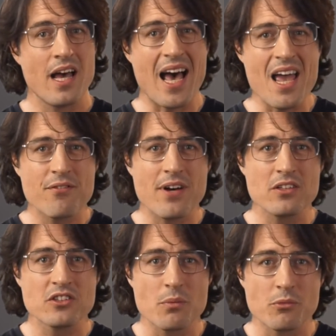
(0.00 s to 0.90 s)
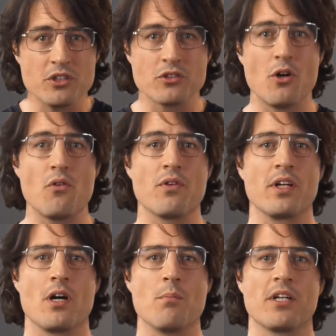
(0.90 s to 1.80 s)
I found some resolve in
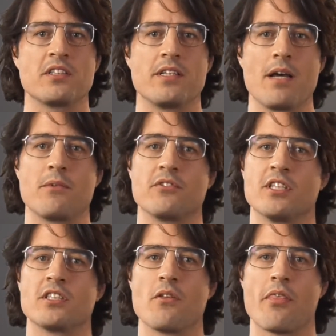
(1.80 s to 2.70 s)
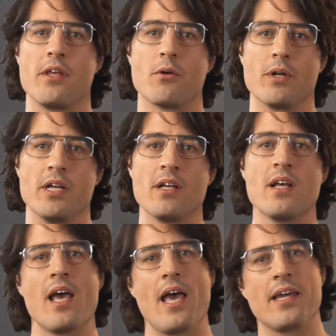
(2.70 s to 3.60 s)
complex adaptive system theory
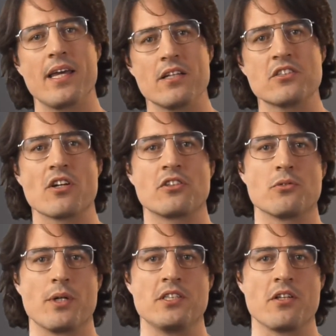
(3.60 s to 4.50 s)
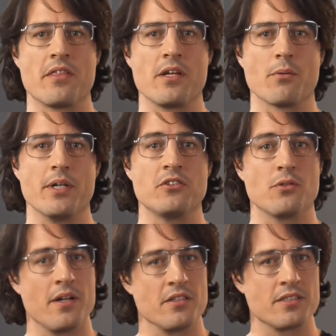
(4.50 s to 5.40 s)
and Giddens structuration theory to
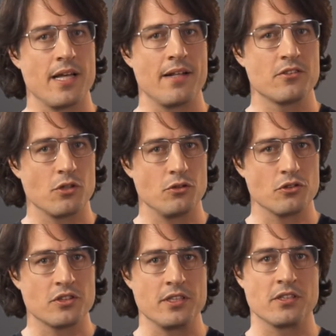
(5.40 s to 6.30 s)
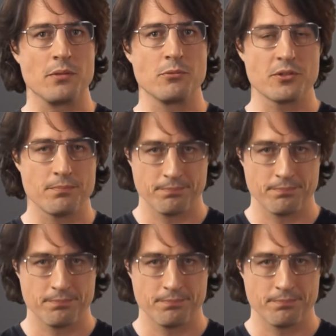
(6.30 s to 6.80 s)
understand social systems.